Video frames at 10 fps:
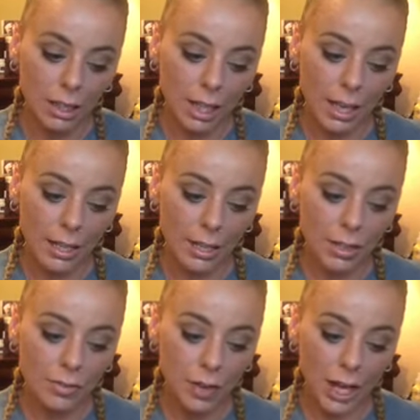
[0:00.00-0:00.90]
Any
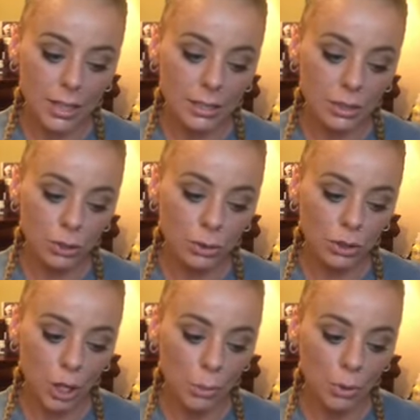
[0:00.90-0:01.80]
advice to
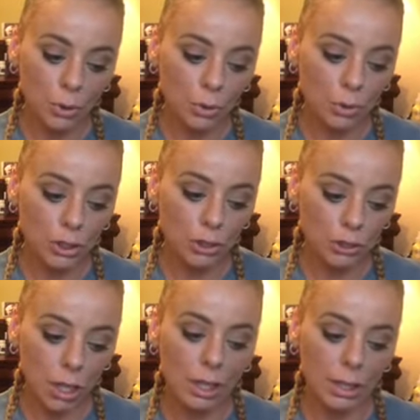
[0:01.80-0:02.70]
someone who is
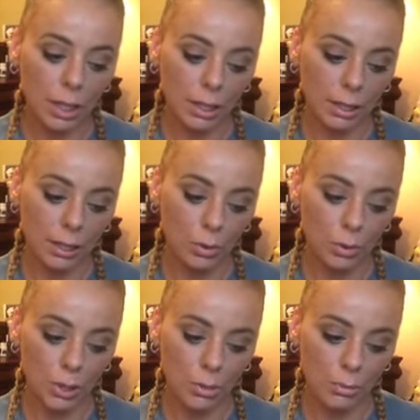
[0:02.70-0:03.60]
struggling with